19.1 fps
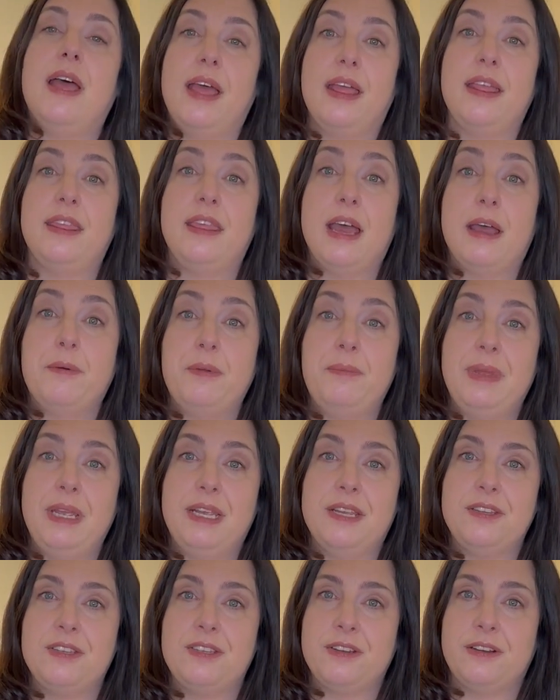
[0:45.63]
that would be
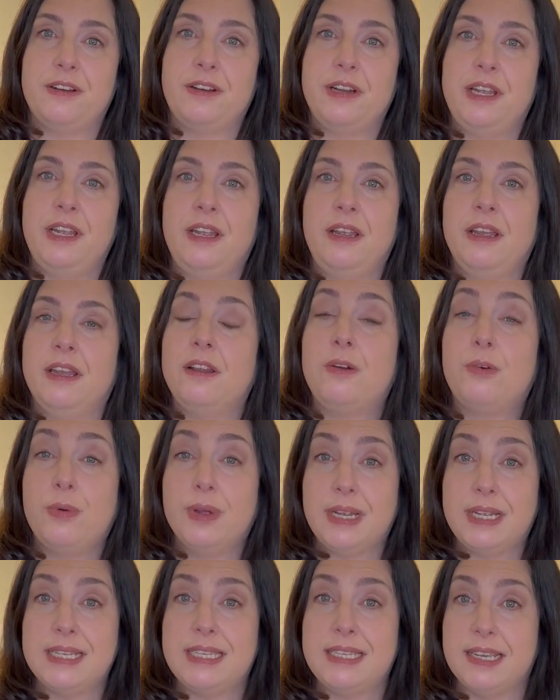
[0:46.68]
concerning. And a
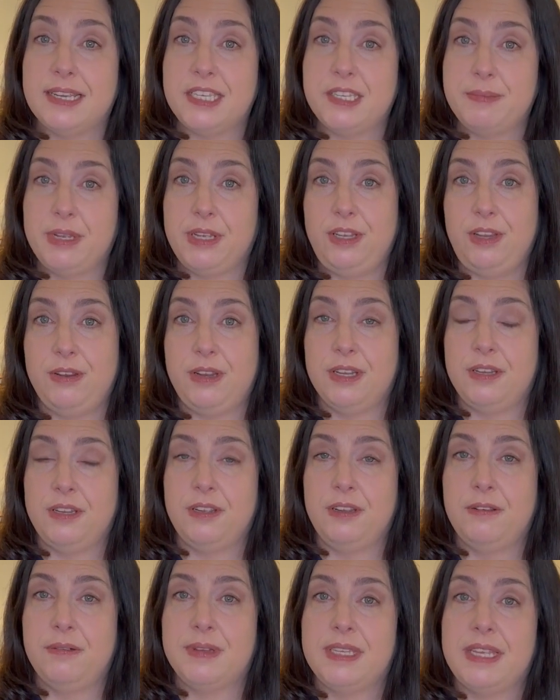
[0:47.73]
quick assessment you can
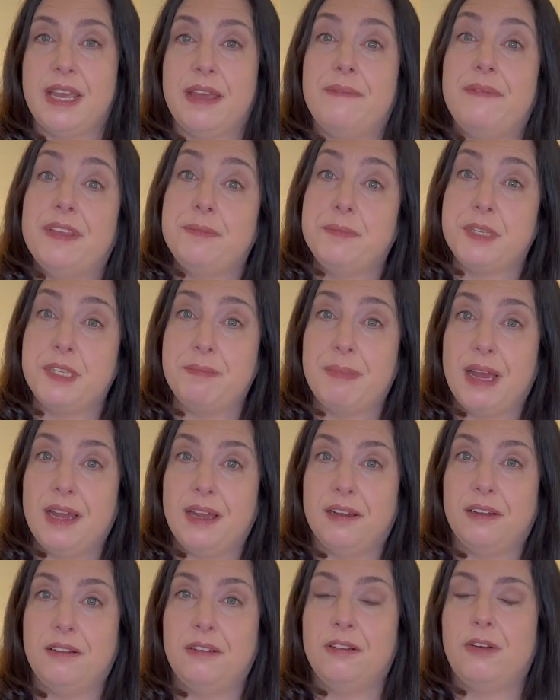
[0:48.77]
do is have them
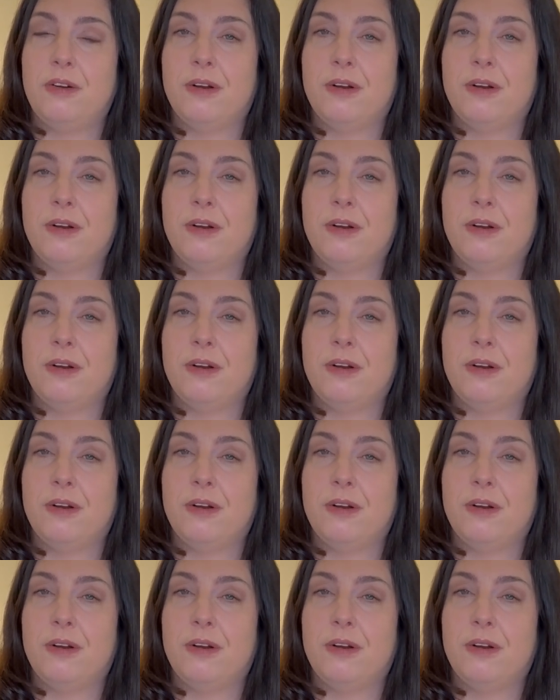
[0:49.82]
smile